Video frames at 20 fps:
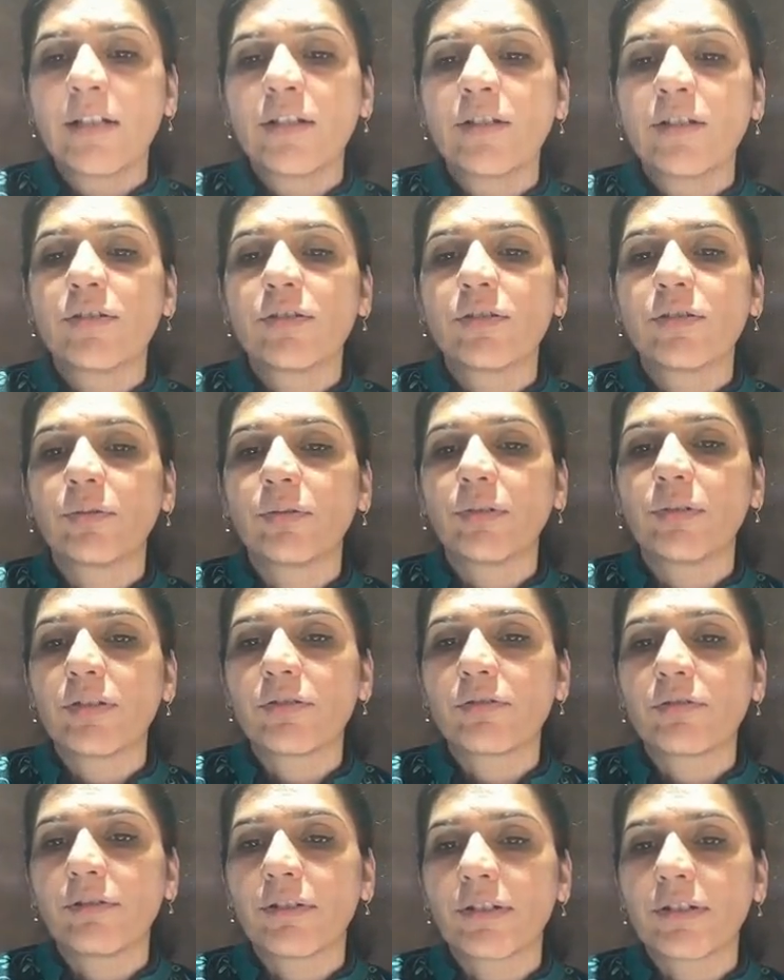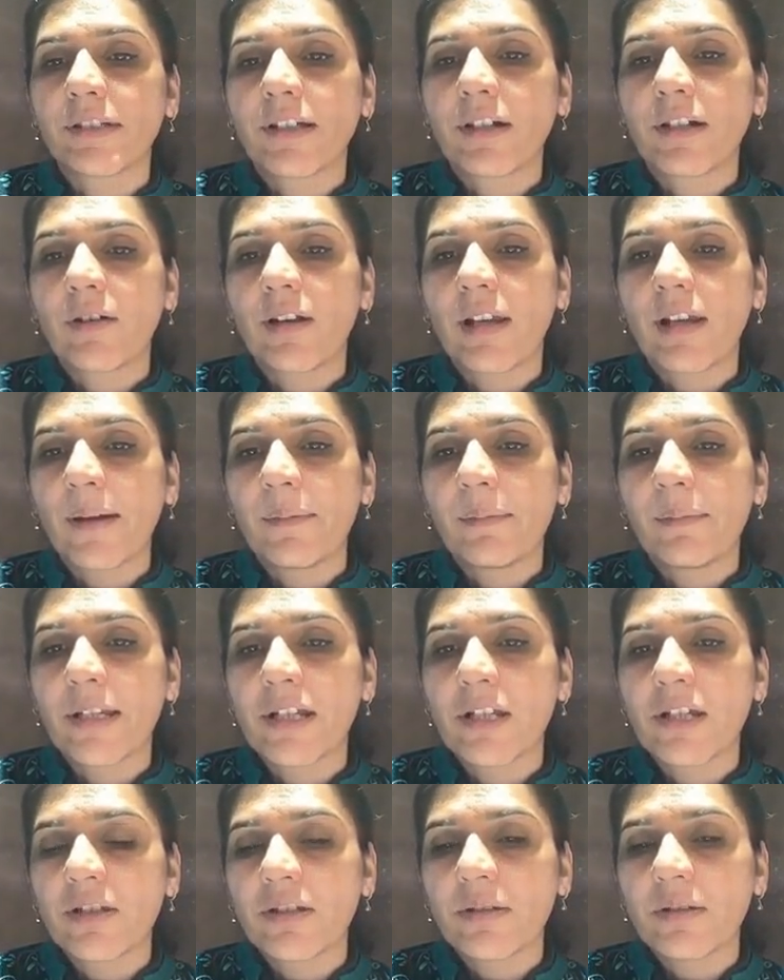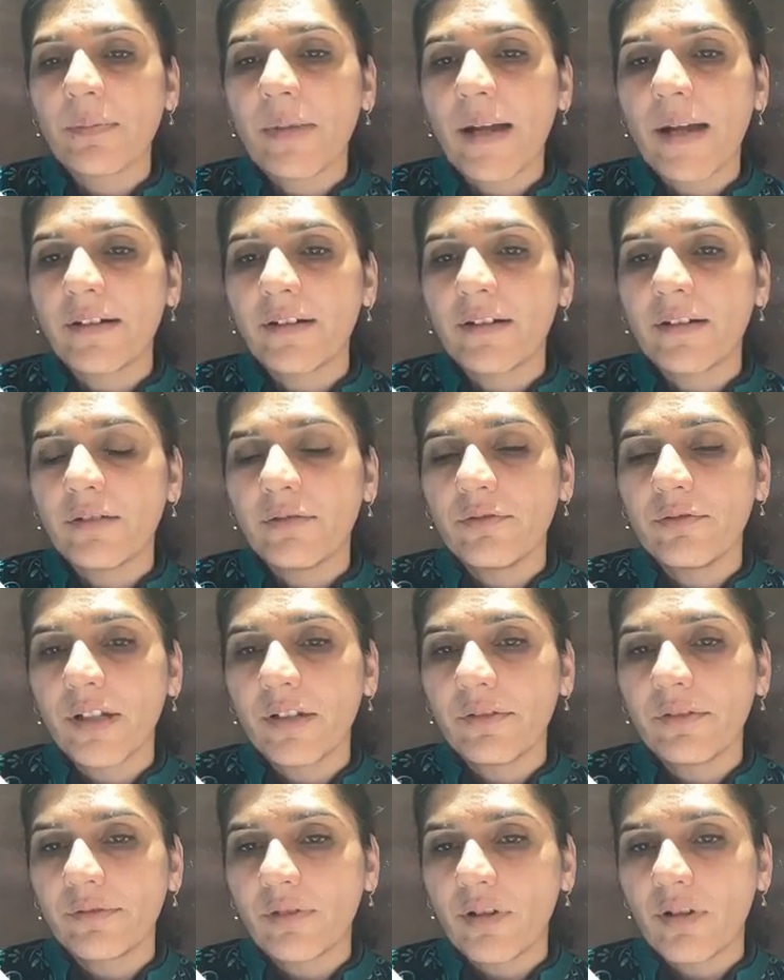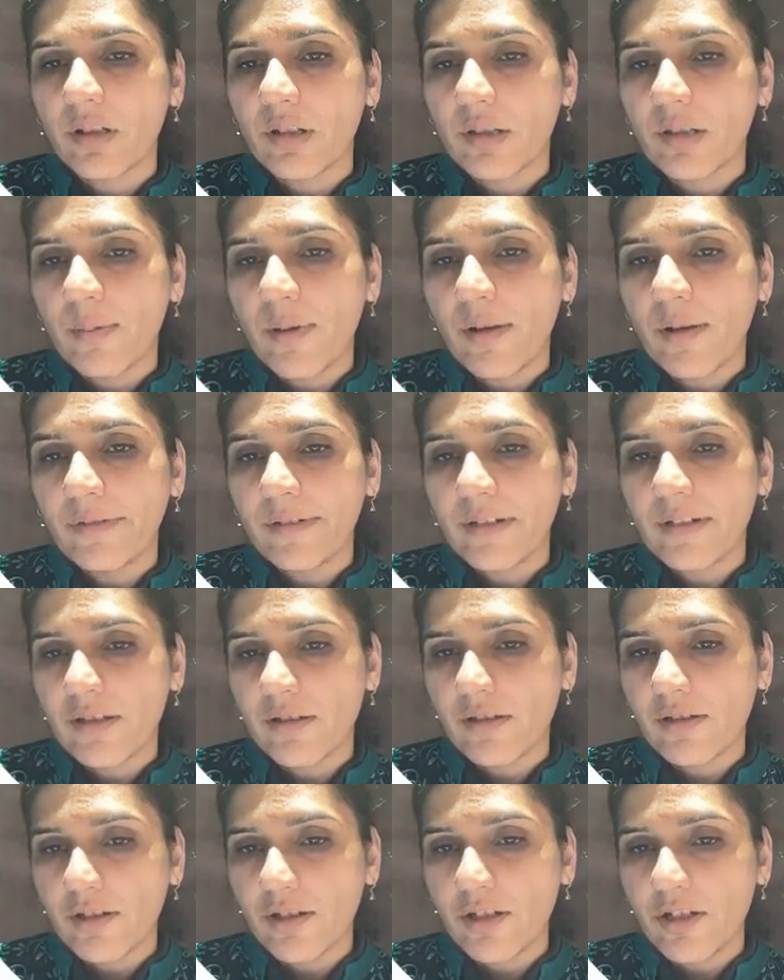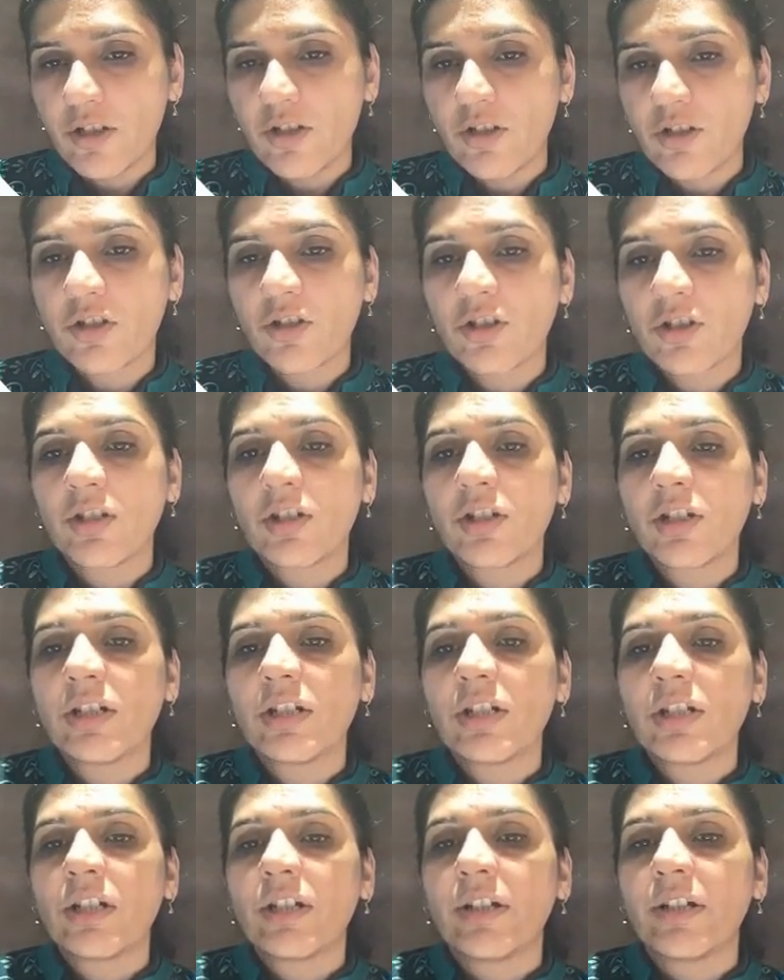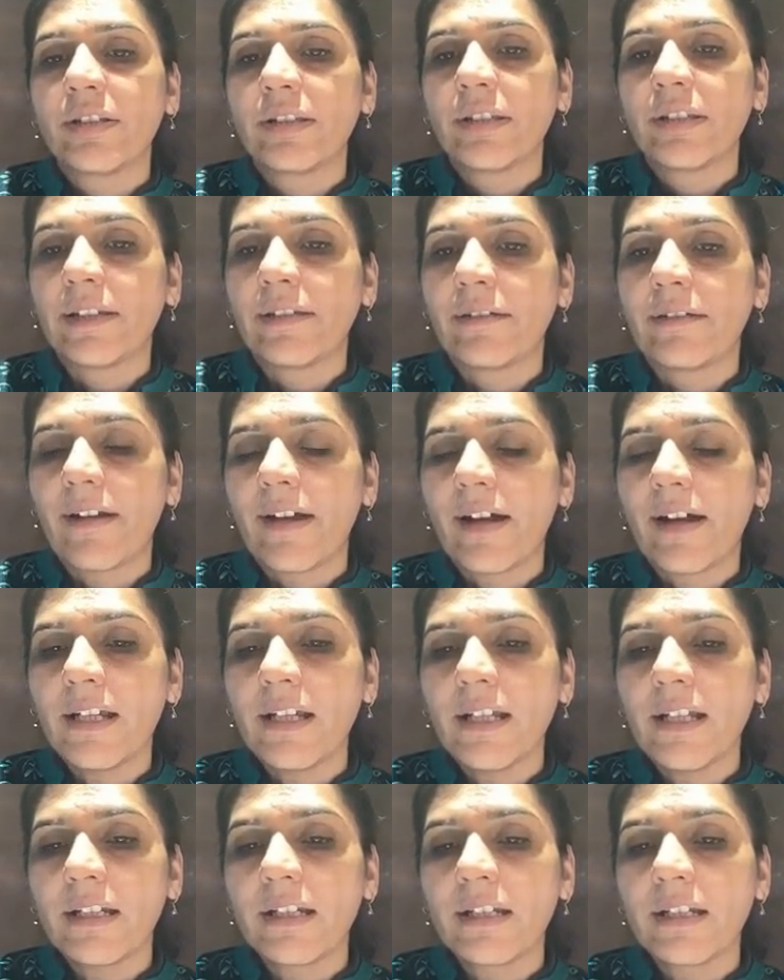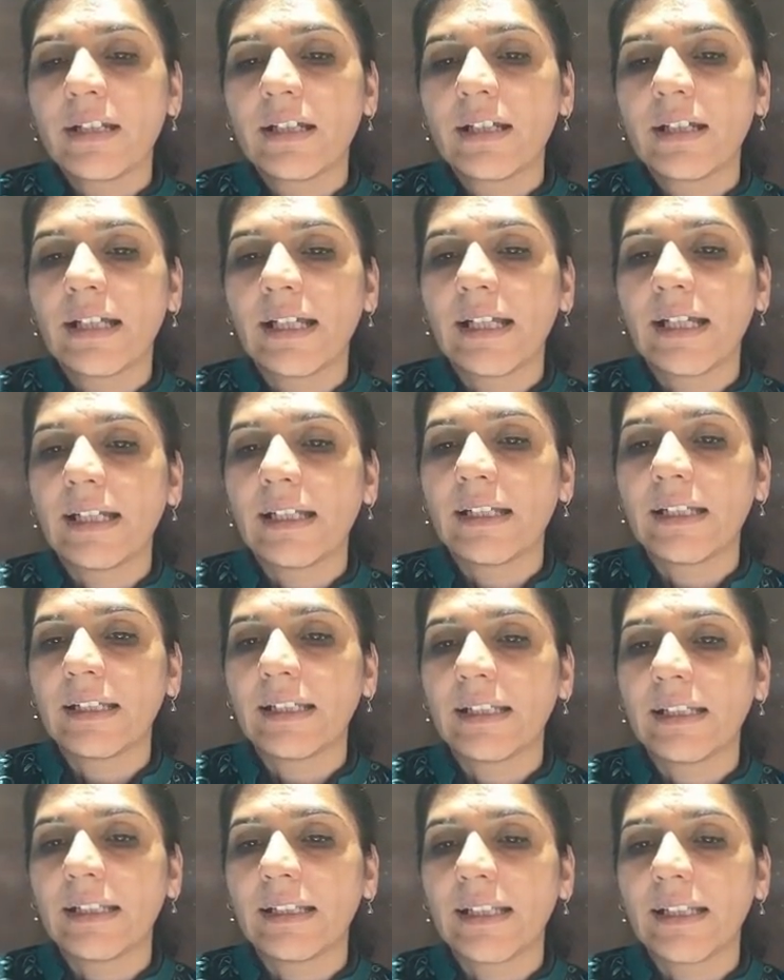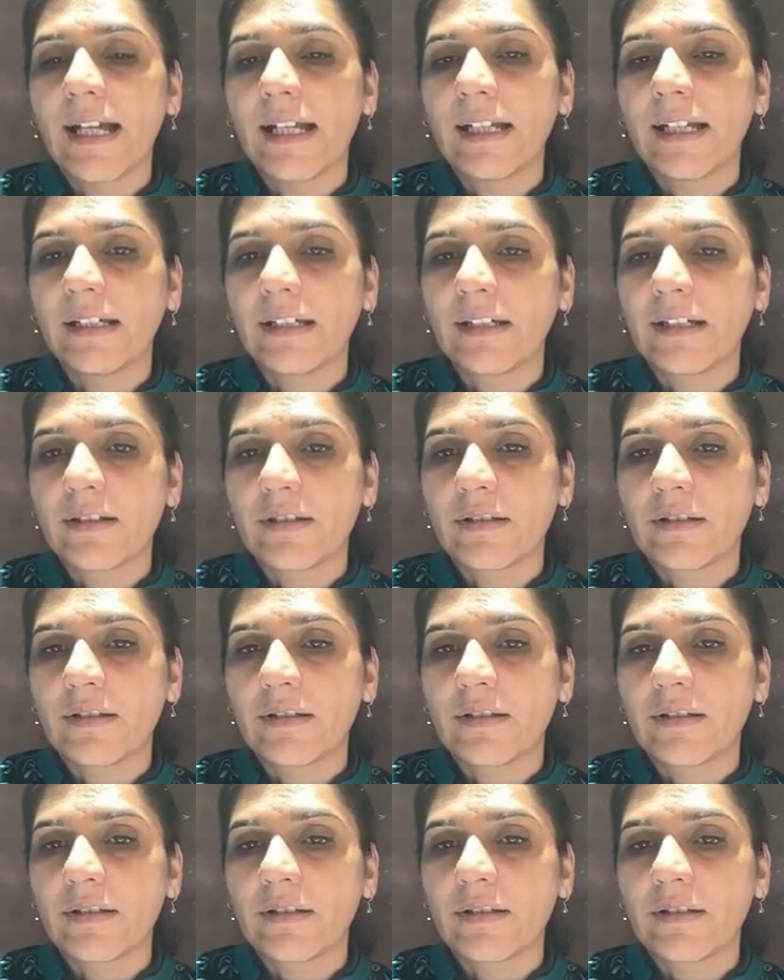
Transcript: So this was the collaboration pattern we have talked about: research, then write, and then edit.